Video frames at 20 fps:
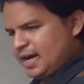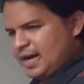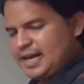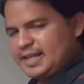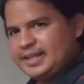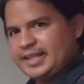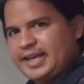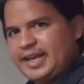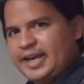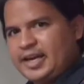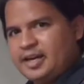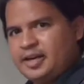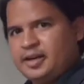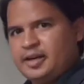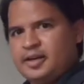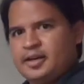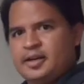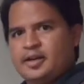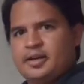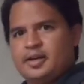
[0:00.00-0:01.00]
And then
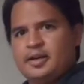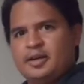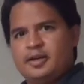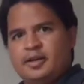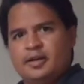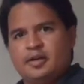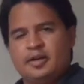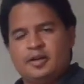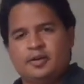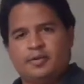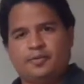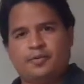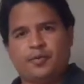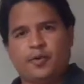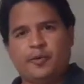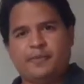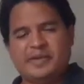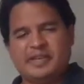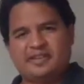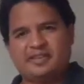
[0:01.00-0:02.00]

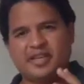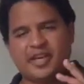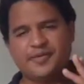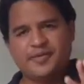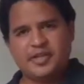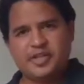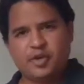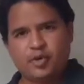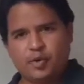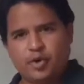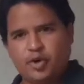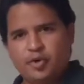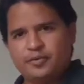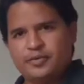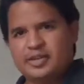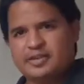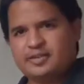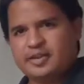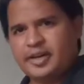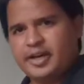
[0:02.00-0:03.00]
from the seventh degree of
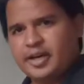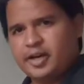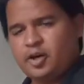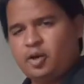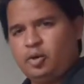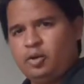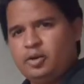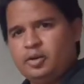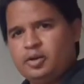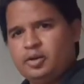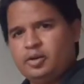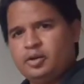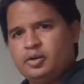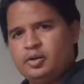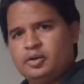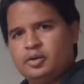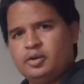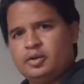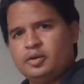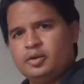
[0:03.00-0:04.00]
the scale
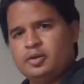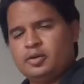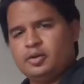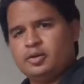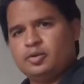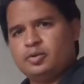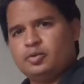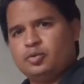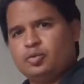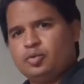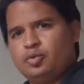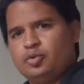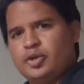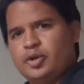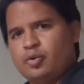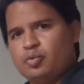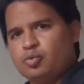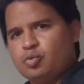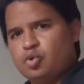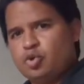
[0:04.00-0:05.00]
to the
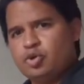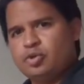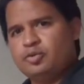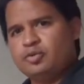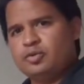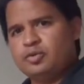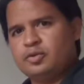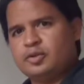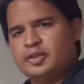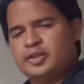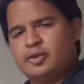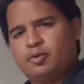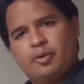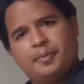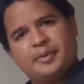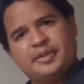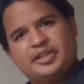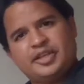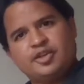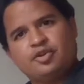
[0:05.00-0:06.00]
root, the
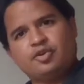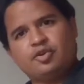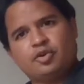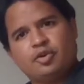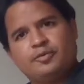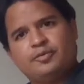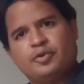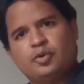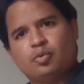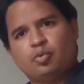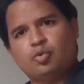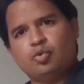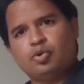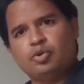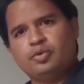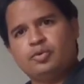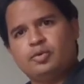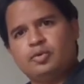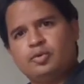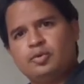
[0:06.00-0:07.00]
repetition of the
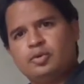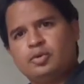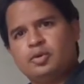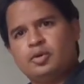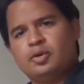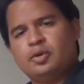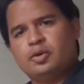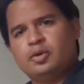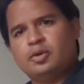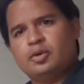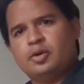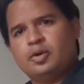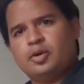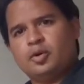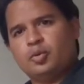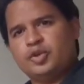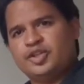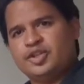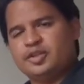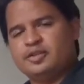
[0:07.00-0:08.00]
root,
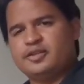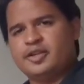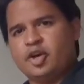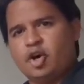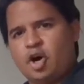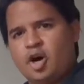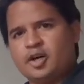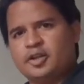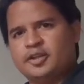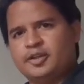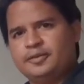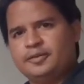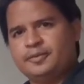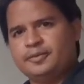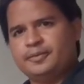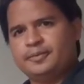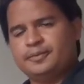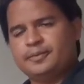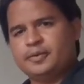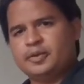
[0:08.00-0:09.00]
which is the octave,
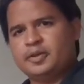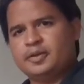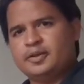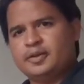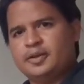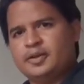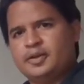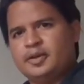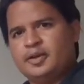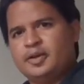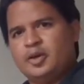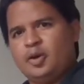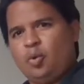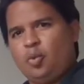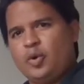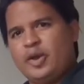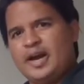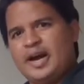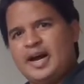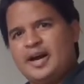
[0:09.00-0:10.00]

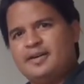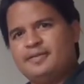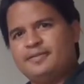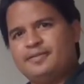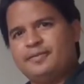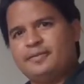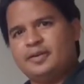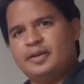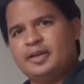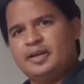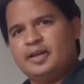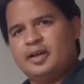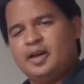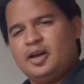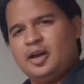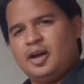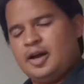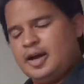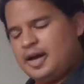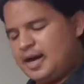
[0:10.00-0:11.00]
we have
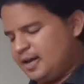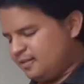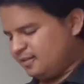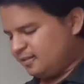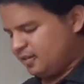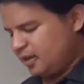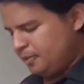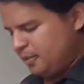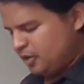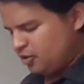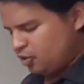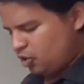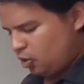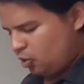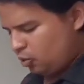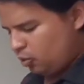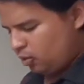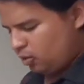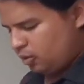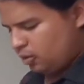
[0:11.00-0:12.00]
a semitone